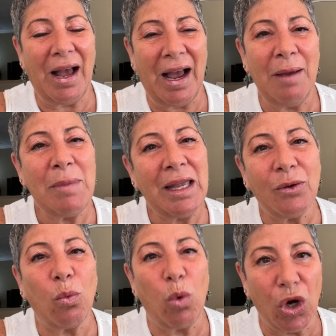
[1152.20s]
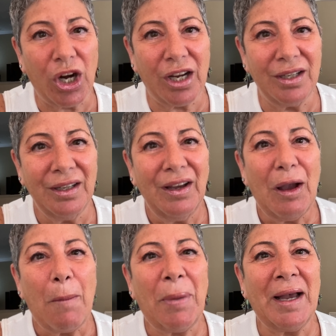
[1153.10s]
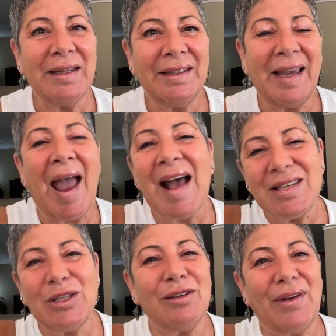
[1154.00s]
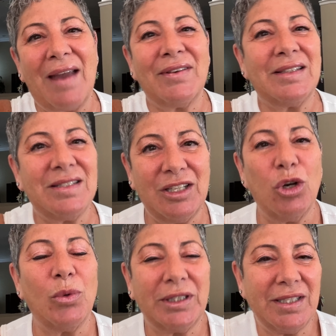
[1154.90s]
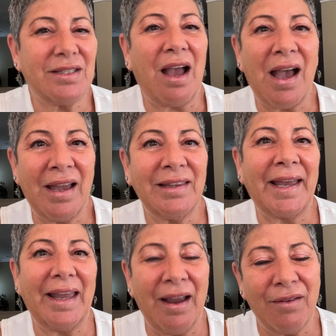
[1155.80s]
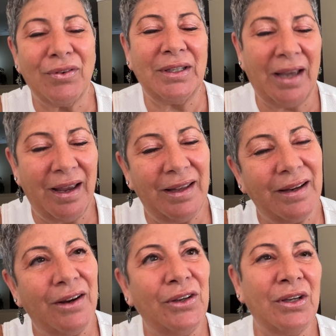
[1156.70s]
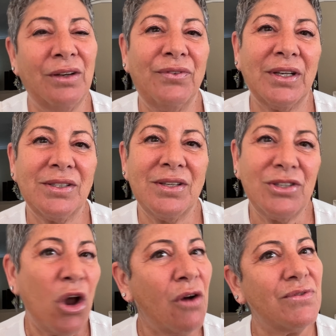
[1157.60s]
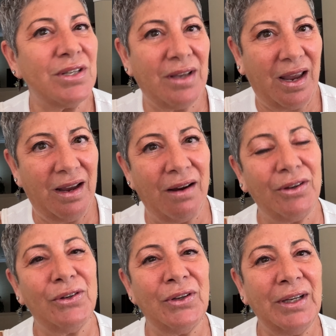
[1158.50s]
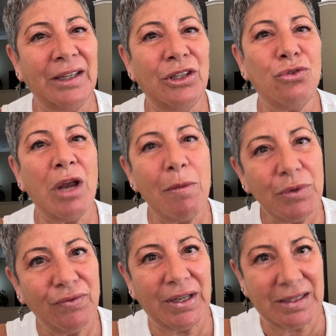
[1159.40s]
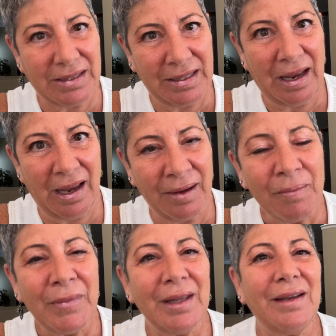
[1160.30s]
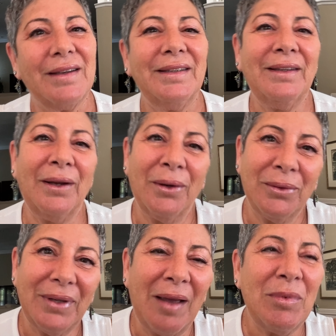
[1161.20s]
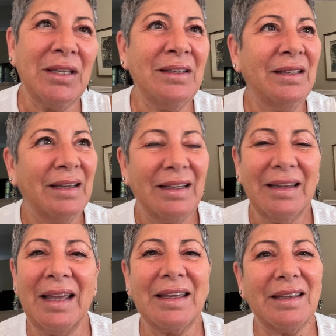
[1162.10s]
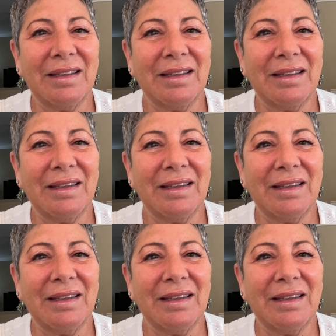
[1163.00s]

I made it work, but the hassle of having to deal with this guy like every day, like, are you going to fix the stove today? Are you going to get the drapes fixed today? You know, I mean, like,